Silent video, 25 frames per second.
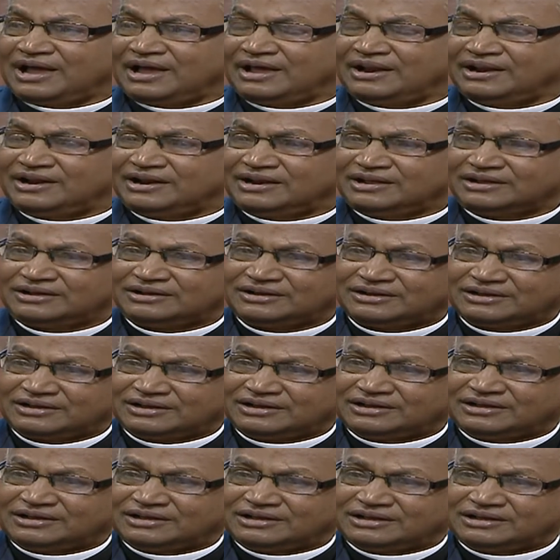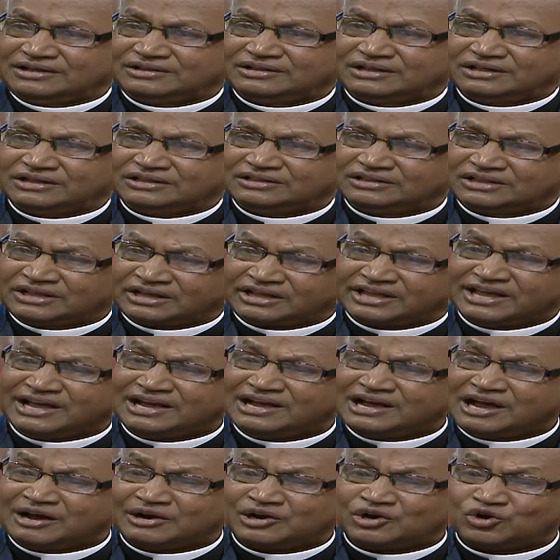And uh, the
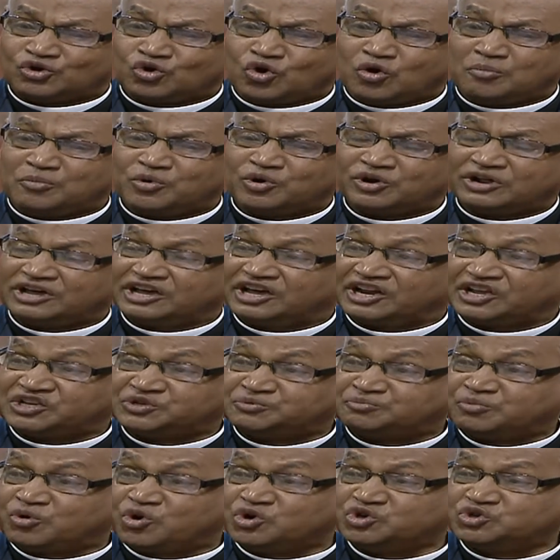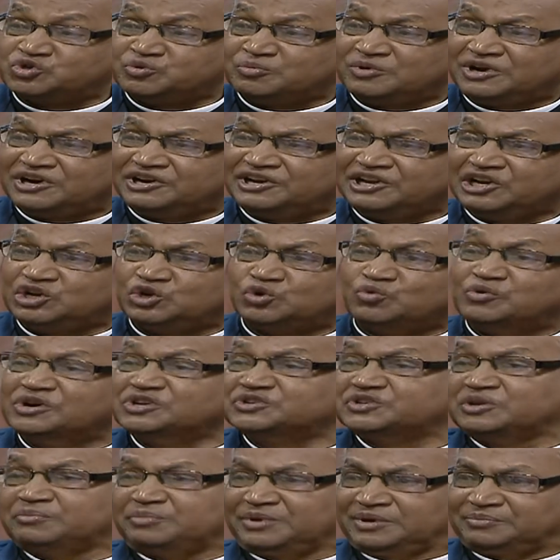king had no more responsibility
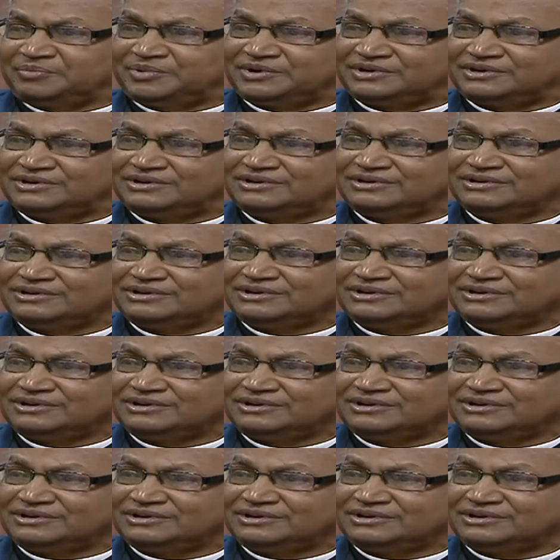towards the people.